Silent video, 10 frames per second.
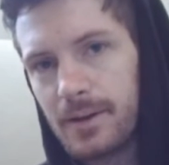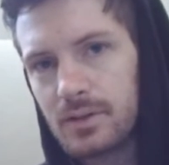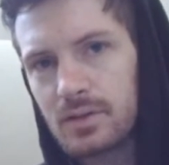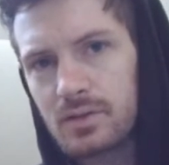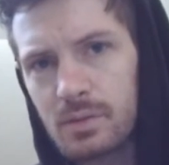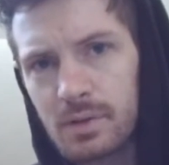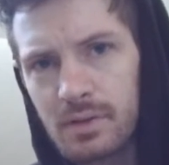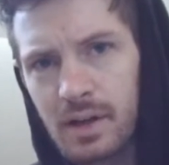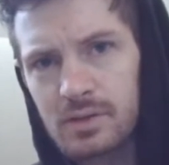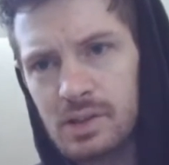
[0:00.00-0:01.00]
and just dribbling
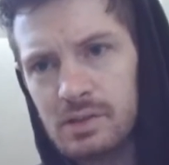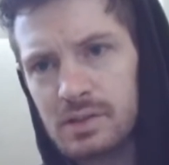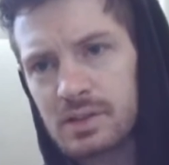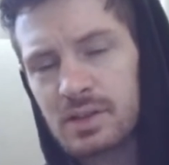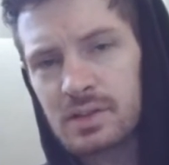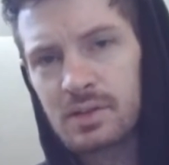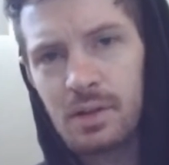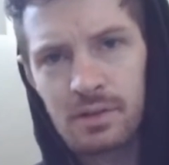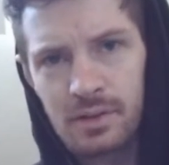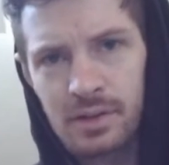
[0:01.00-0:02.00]
around you, and it's just
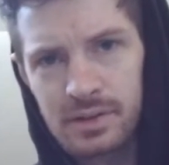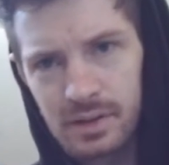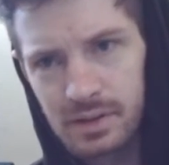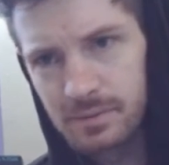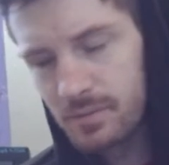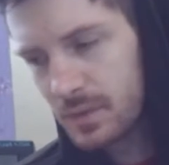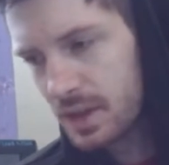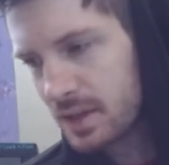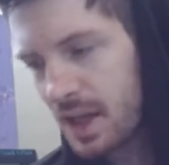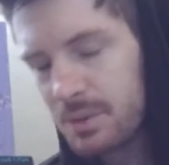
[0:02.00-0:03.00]
so unrealistic.
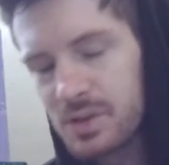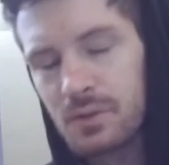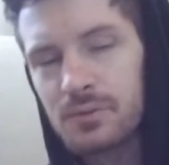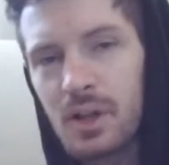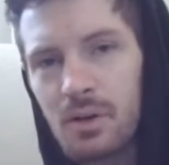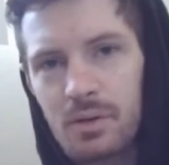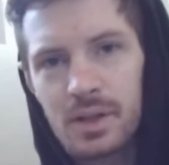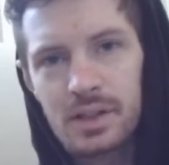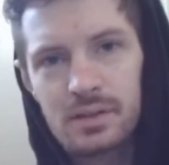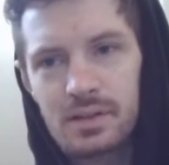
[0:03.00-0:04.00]
The game has no flow to
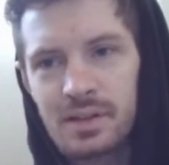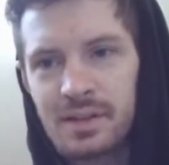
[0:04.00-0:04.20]
it.